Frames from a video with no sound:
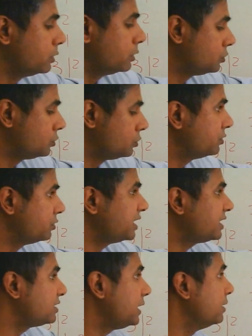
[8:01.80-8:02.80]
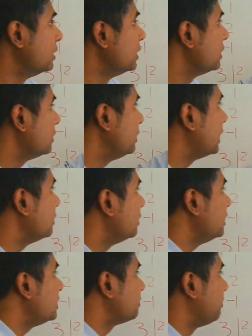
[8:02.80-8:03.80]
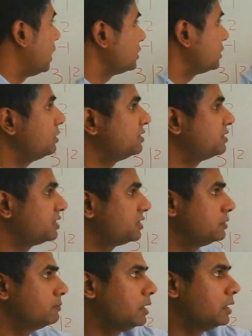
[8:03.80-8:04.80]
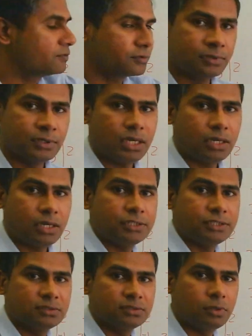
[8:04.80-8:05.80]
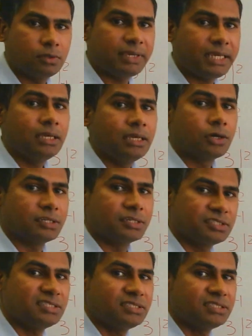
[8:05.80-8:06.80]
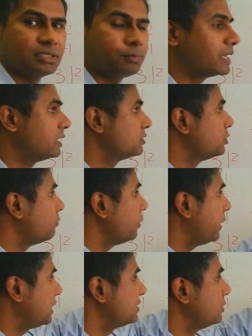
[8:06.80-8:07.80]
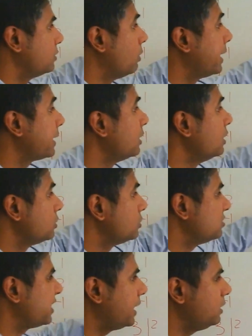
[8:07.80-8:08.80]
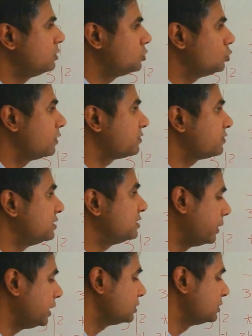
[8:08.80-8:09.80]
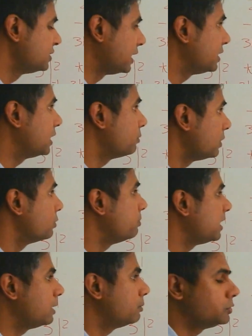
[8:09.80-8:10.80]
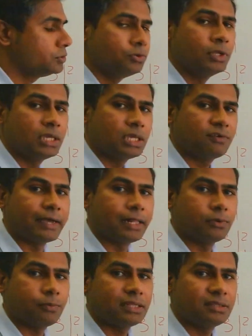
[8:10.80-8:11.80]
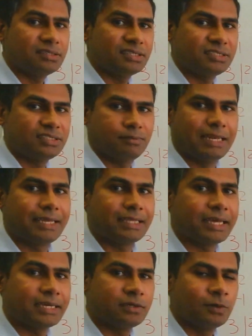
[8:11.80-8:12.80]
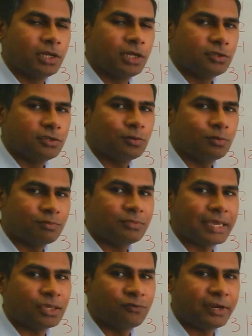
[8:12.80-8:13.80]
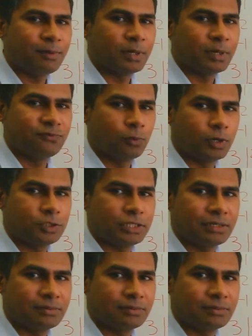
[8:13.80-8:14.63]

to 16, then this particular system of equations will be consistent. We can solve for x and y using any two of these equations, and then we will be able to evaluate the system like that. So thank you very much for watching.